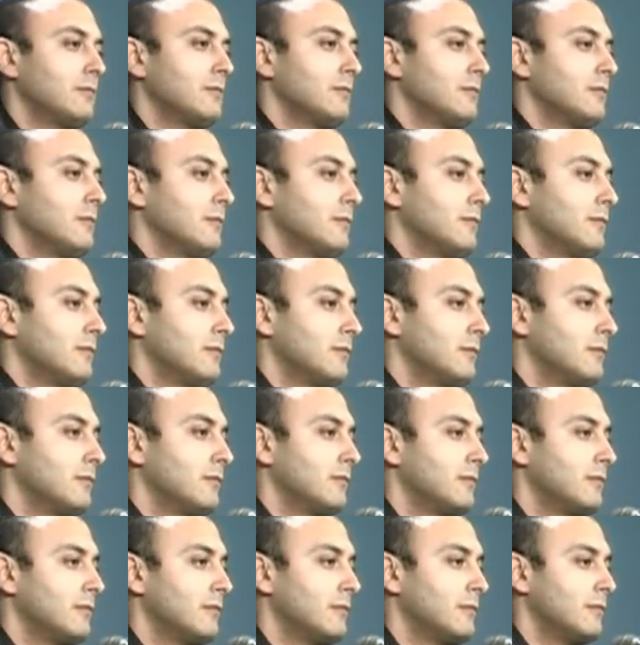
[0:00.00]

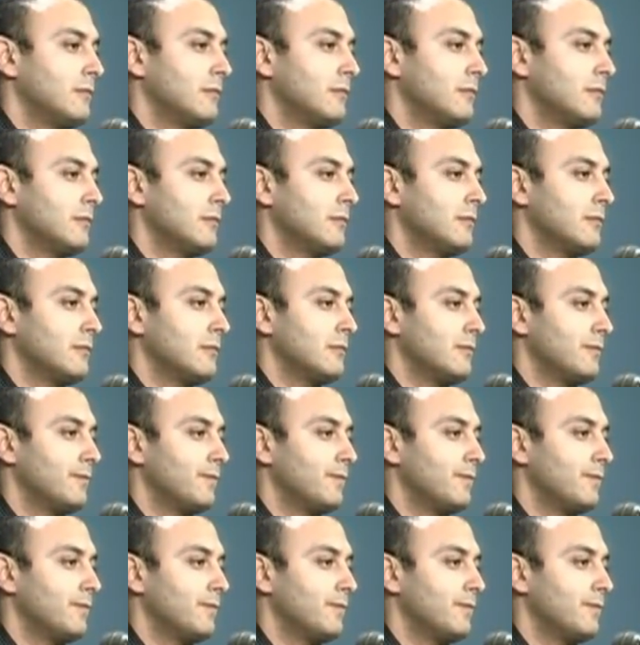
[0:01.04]
No one is speaking in this clip.